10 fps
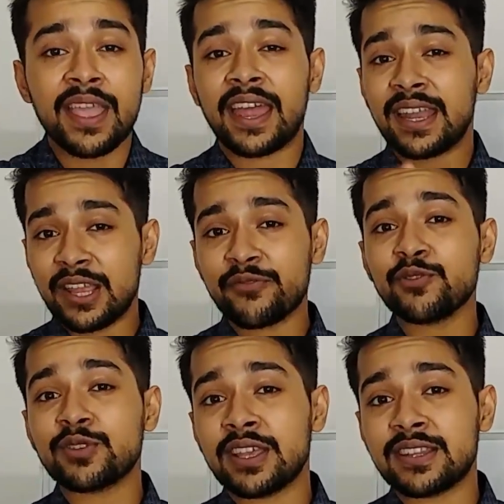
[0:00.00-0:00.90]
And if
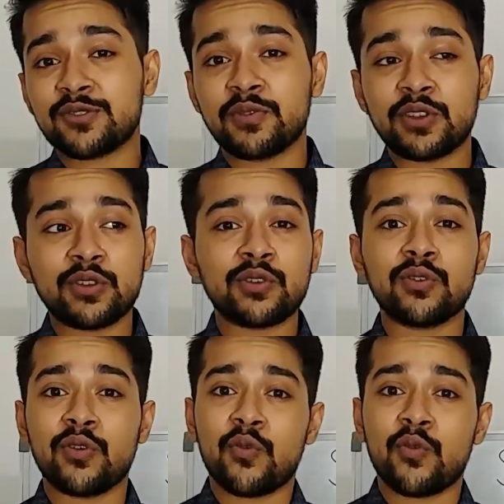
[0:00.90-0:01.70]
you think this video